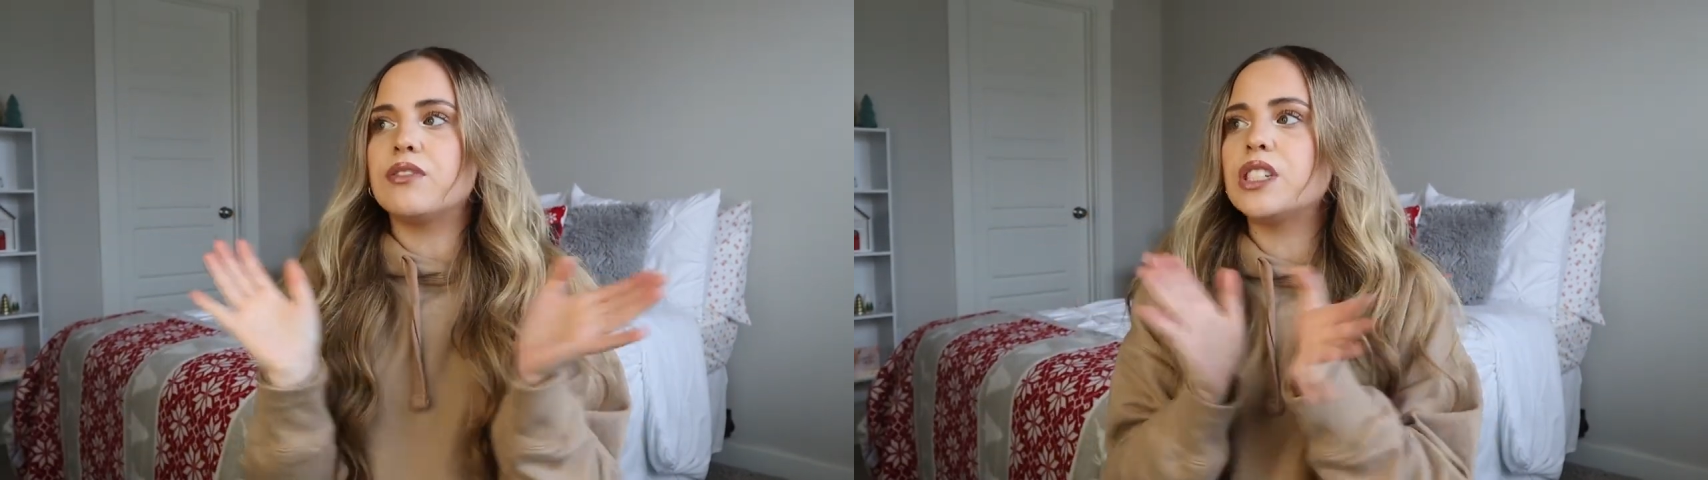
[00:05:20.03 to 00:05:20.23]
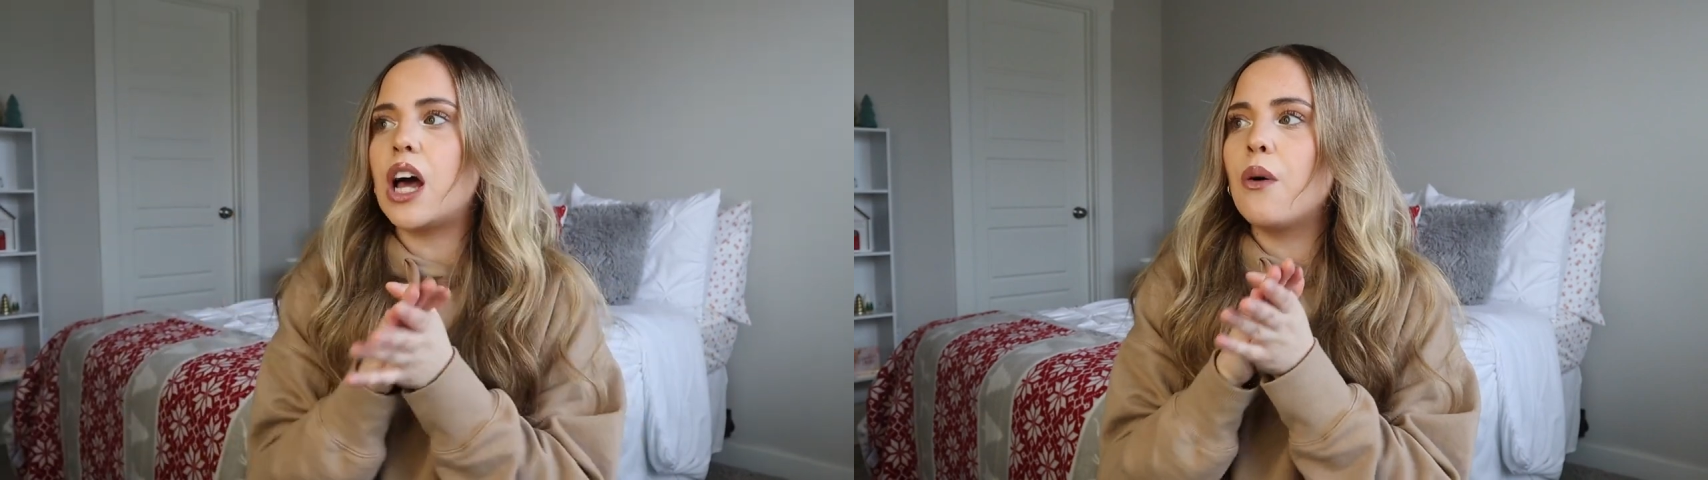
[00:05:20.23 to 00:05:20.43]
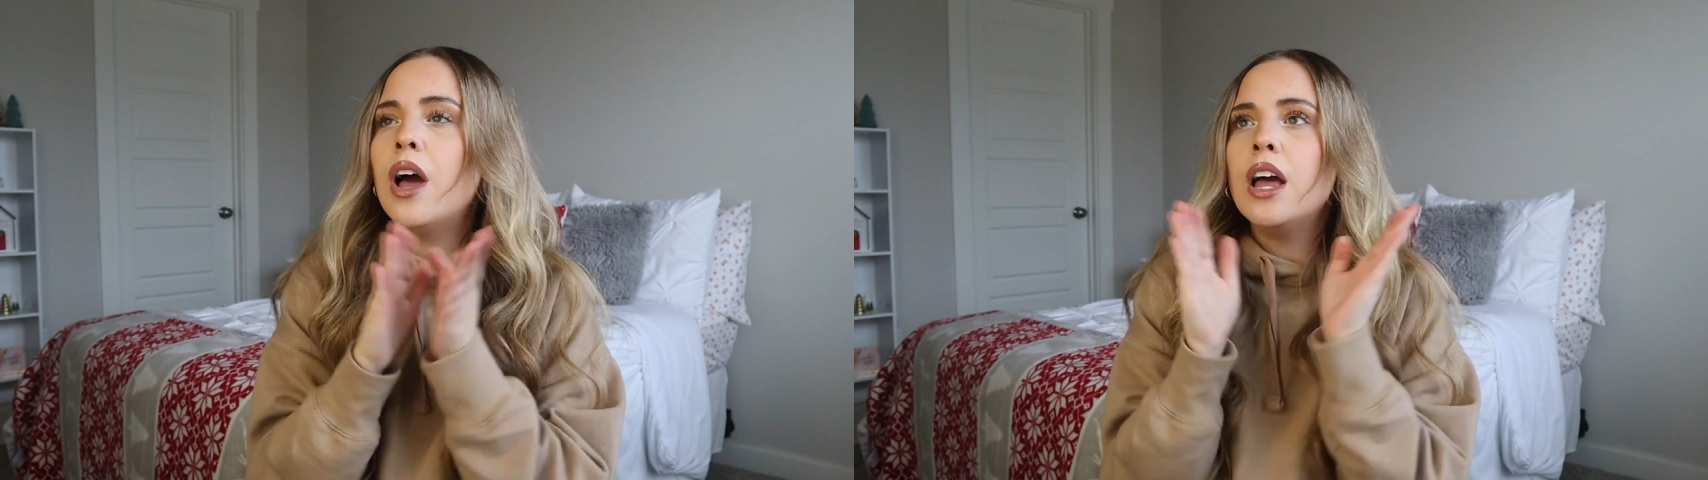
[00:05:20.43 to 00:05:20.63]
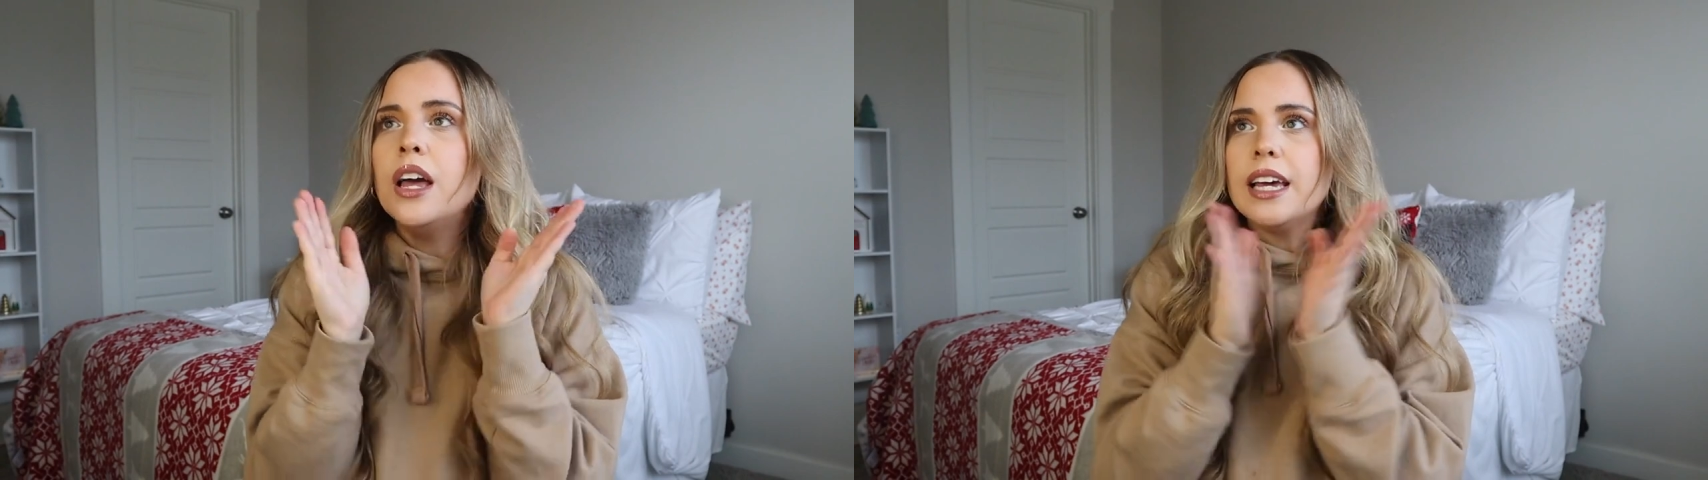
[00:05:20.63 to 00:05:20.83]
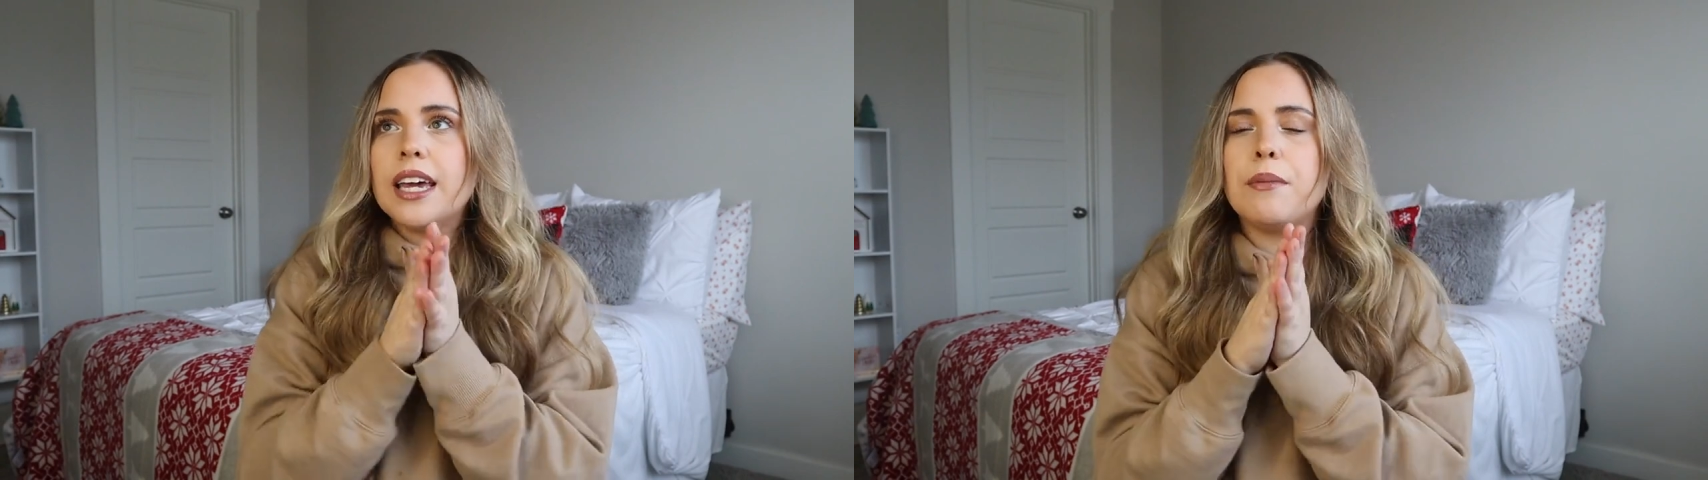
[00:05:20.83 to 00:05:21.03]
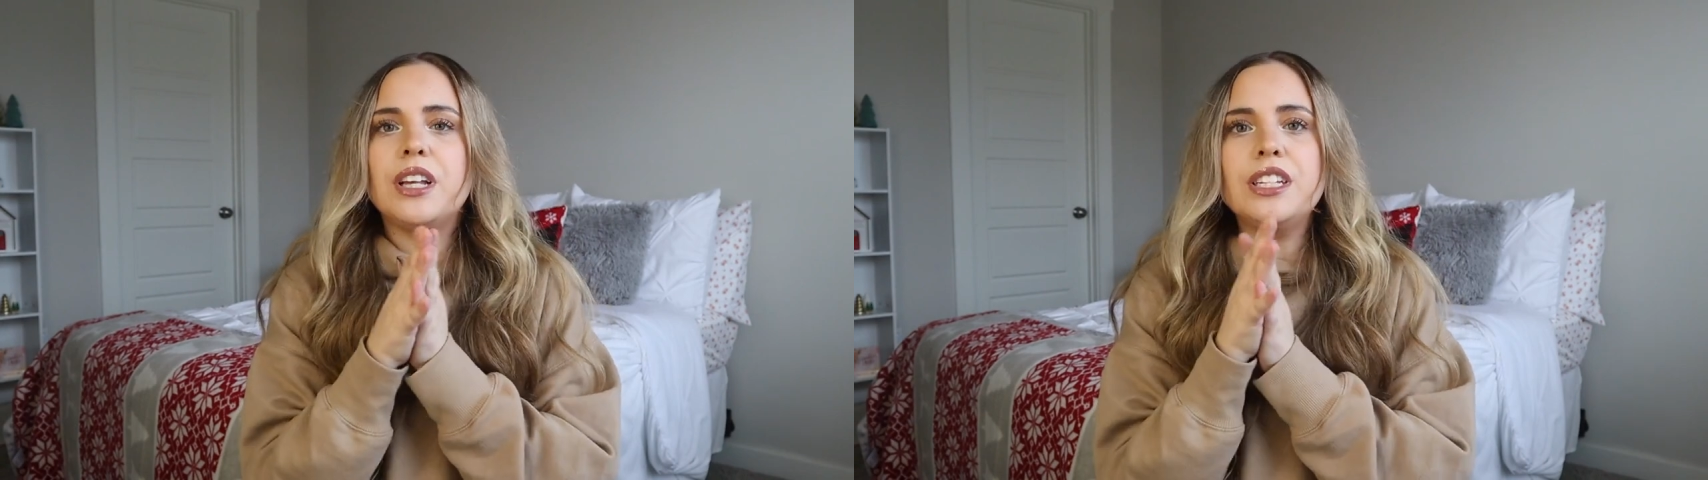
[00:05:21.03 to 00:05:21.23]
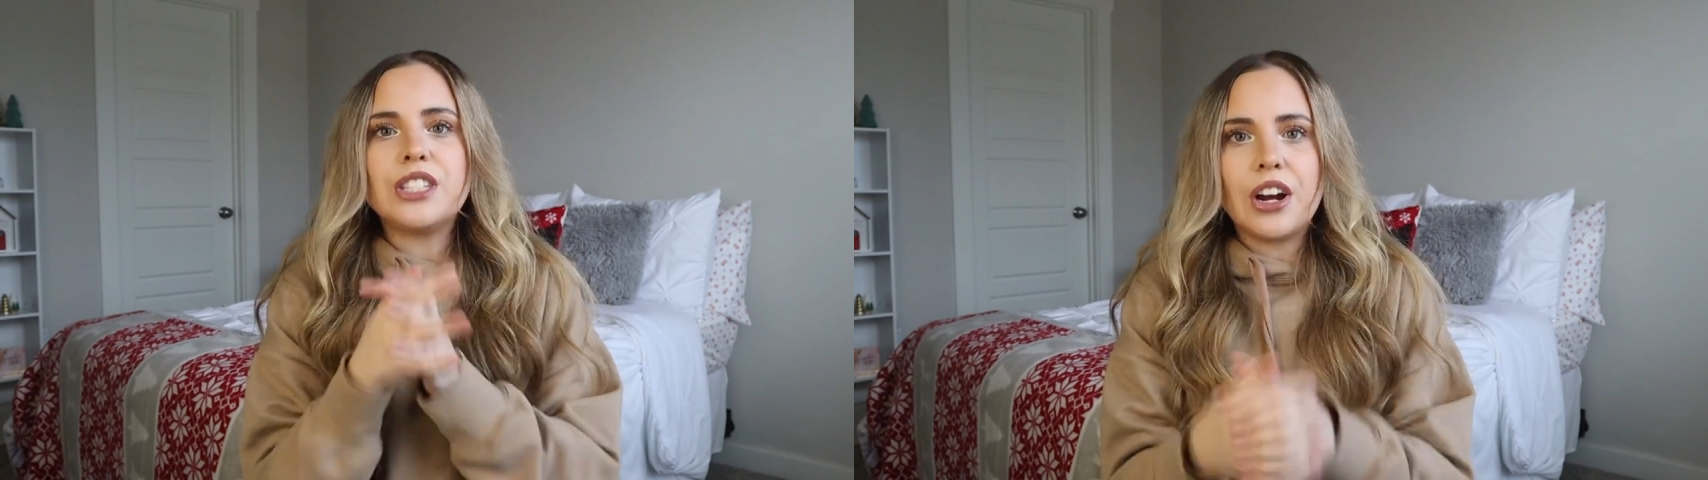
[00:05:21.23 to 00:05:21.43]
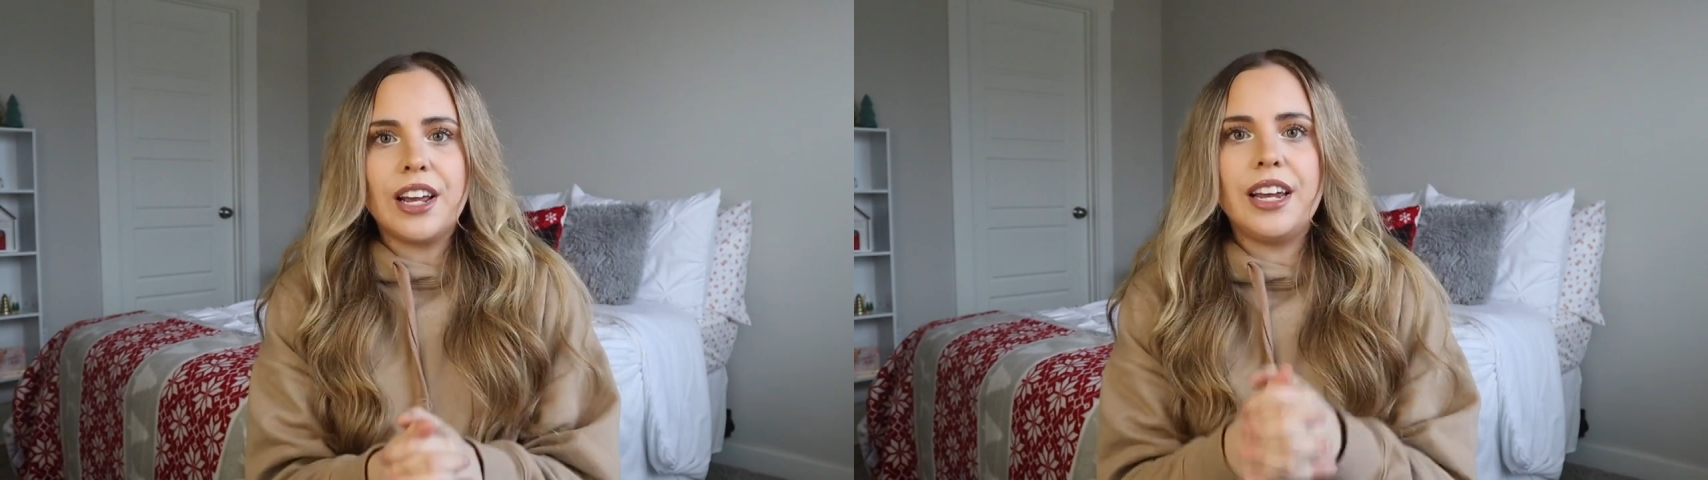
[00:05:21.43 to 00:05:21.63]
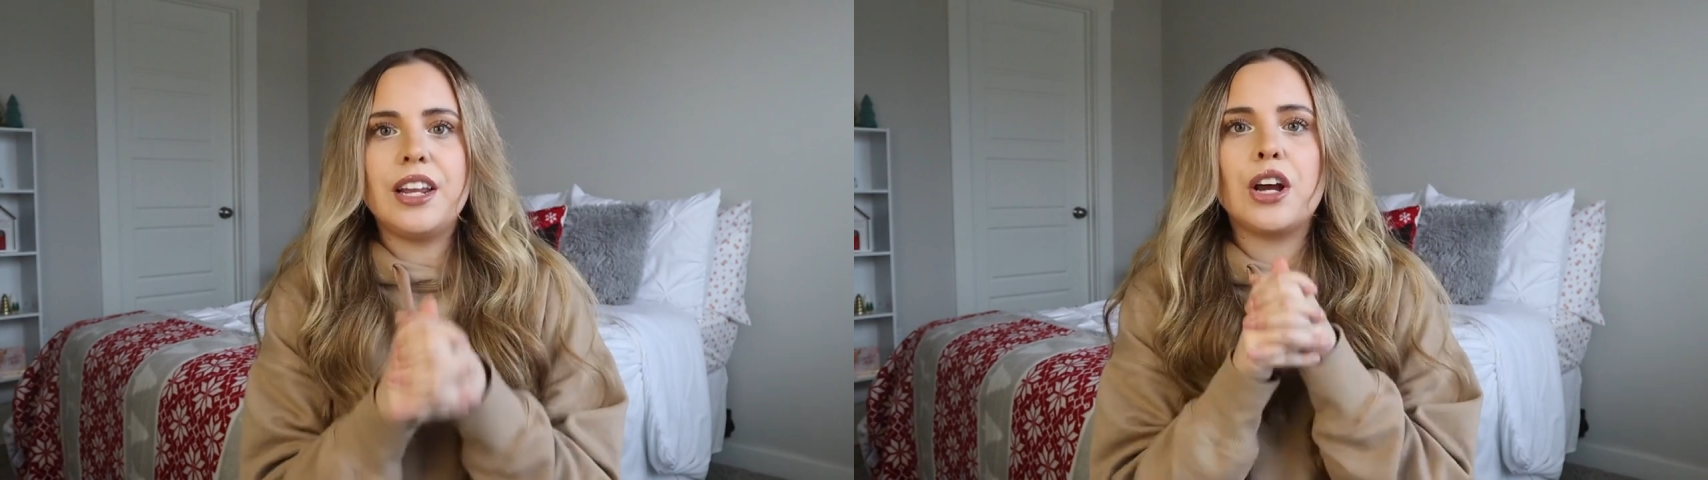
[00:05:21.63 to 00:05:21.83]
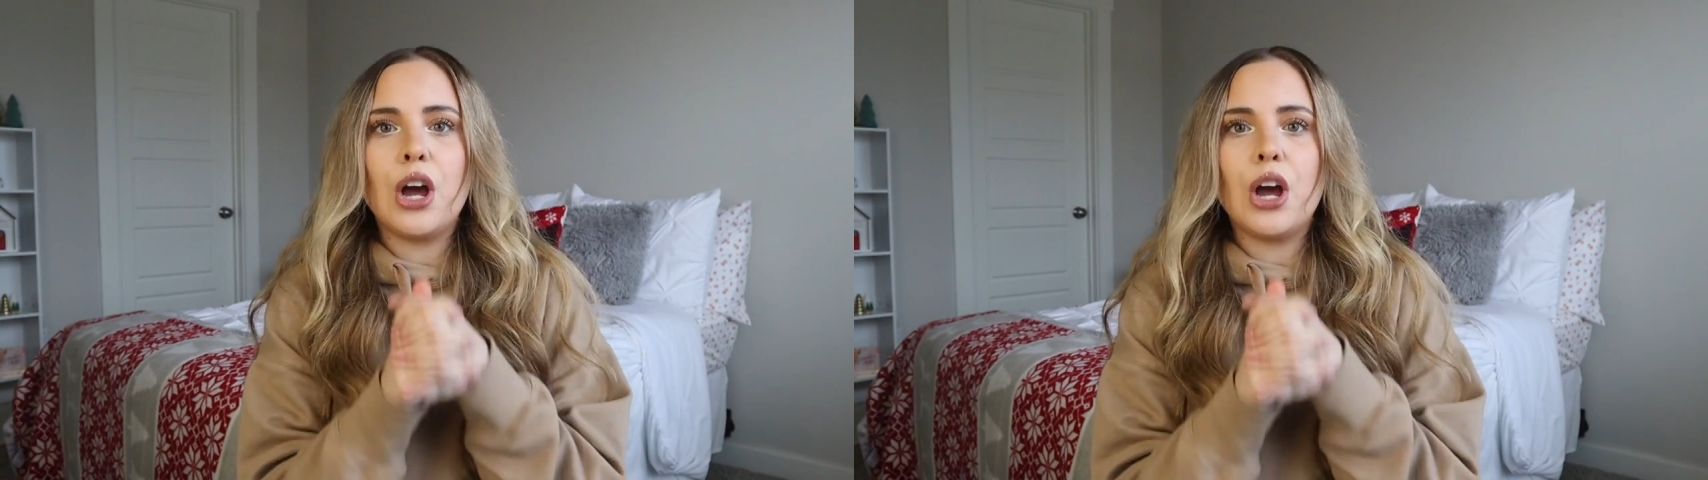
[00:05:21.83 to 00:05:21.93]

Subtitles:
So Kimberly started